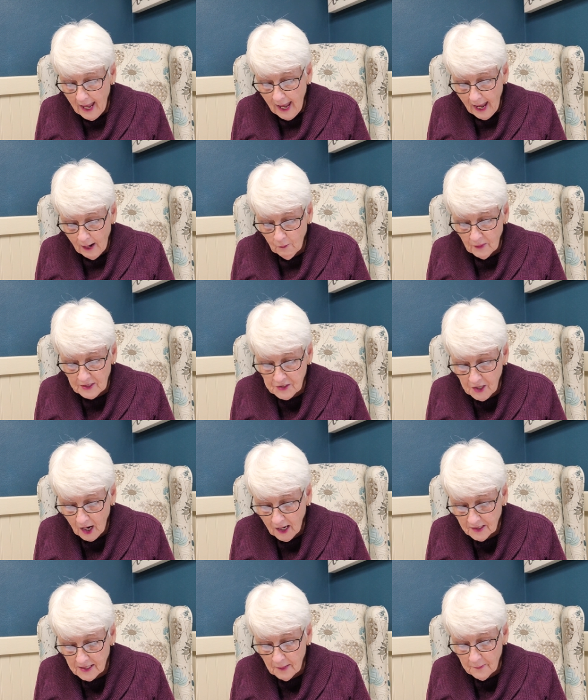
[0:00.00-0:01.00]
and we
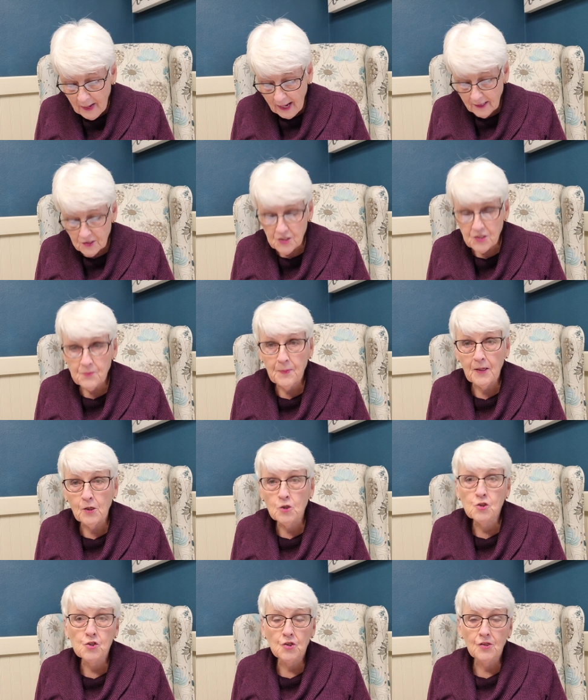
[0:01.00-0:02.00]
talked about
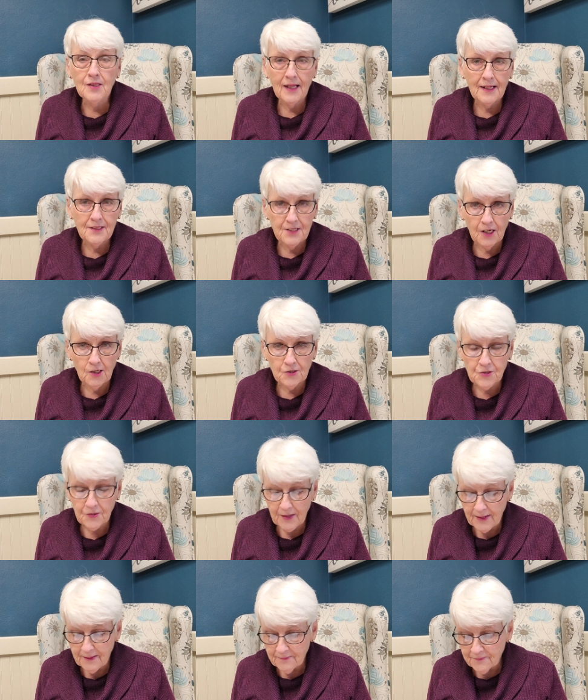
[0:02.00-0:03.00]
spiritual
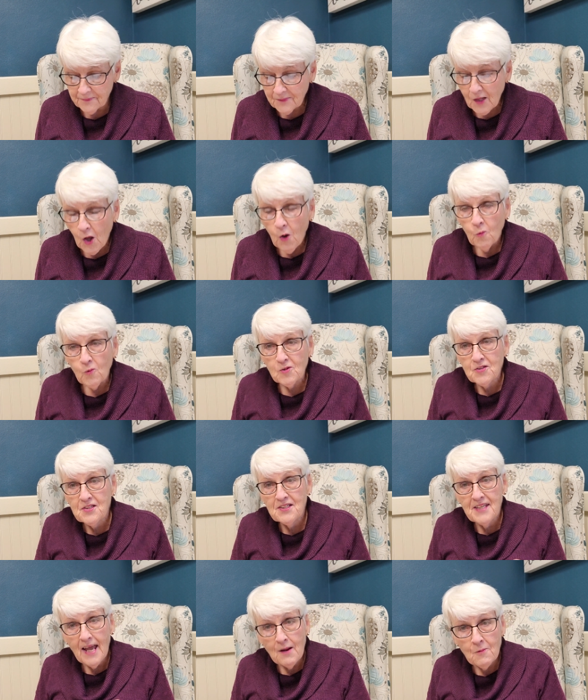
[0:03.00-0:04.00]
adultery. Well,
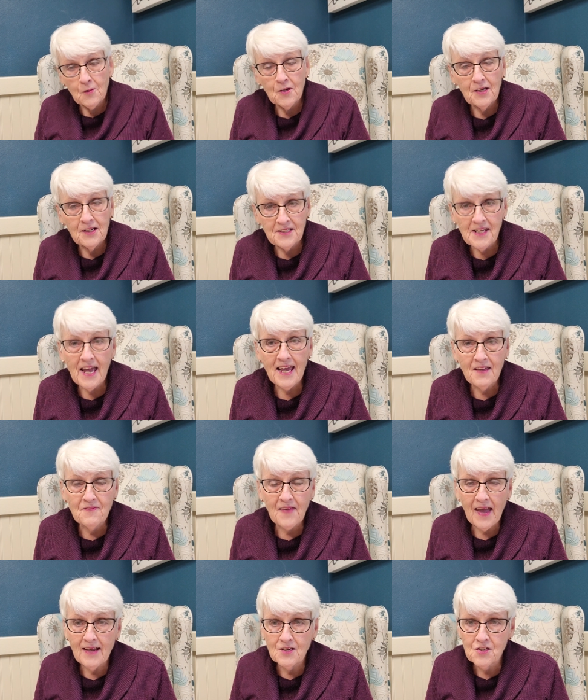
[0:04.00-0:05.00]
today we're going to take
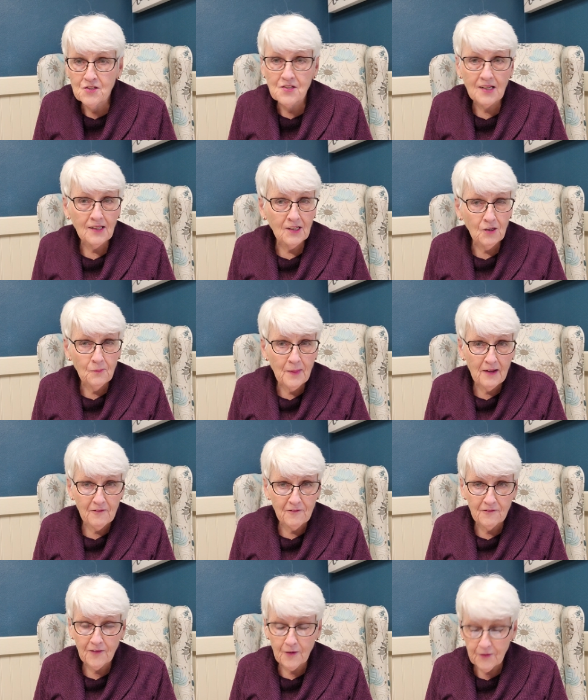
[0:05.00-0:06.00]
that just a little bit
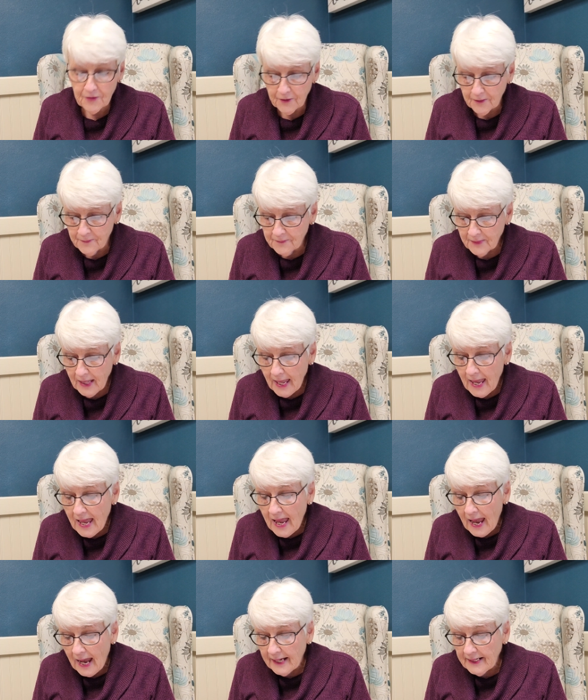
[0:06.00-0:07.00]
further.
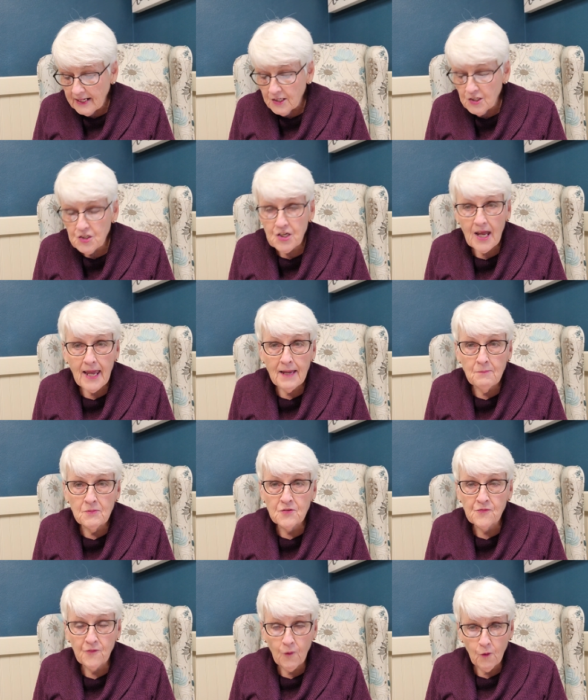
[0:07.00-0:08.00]
And in James
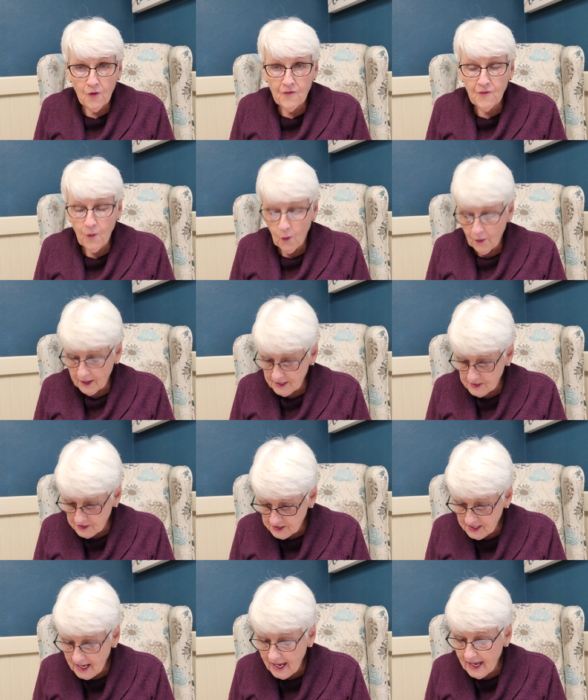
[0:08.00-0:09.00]
4 4, it
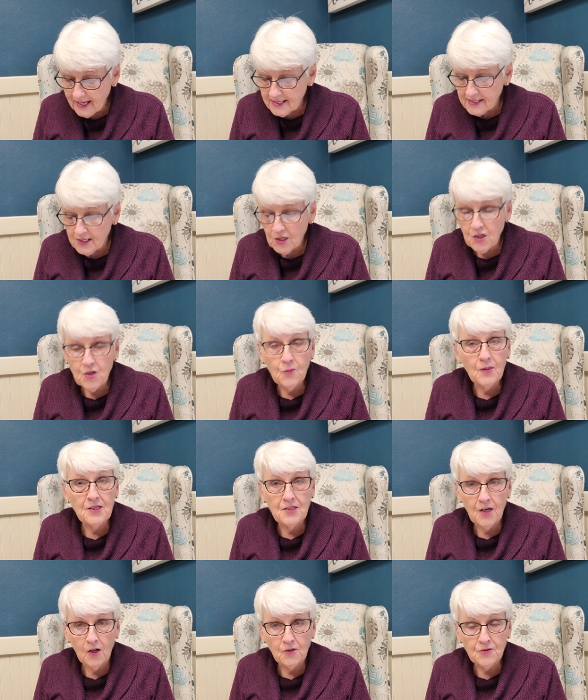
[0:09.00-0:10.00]
says, You
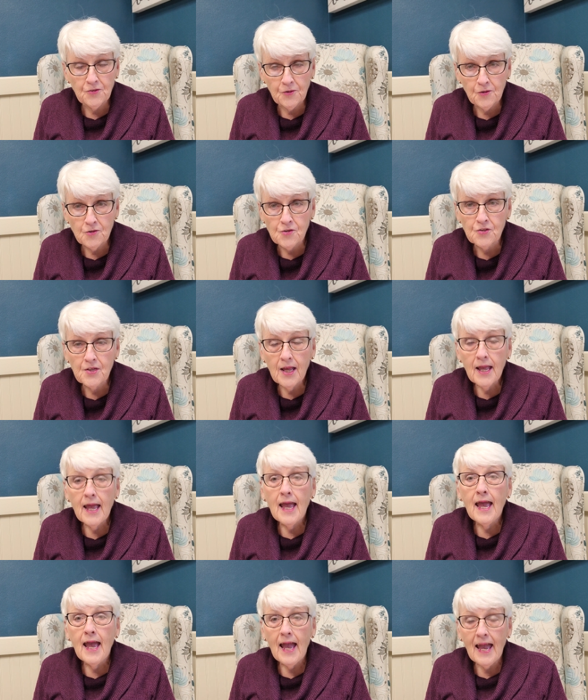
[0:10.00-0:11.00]
adulterers
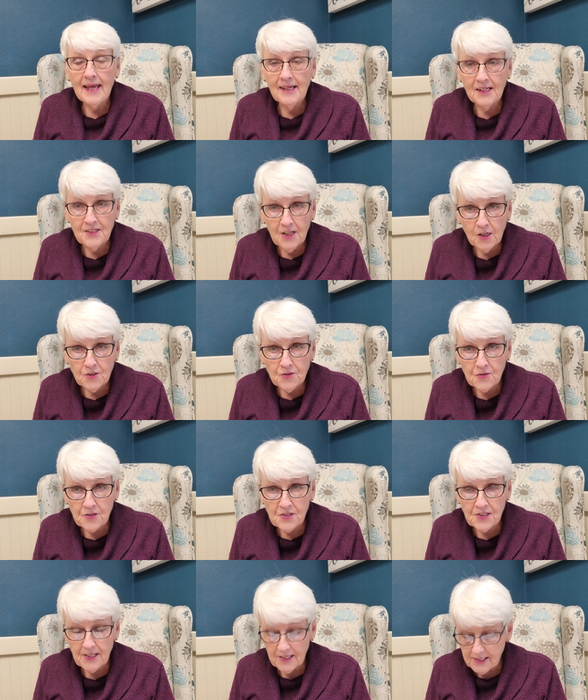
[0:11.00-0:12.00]
and
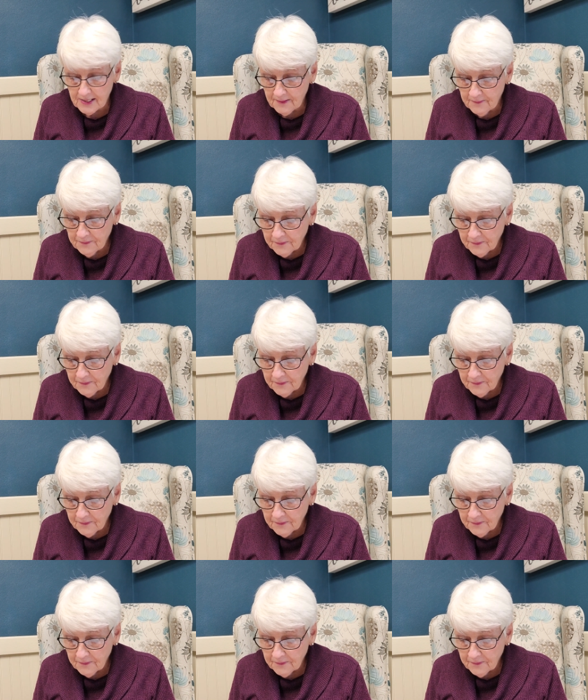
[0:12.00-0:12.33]
adulteresses,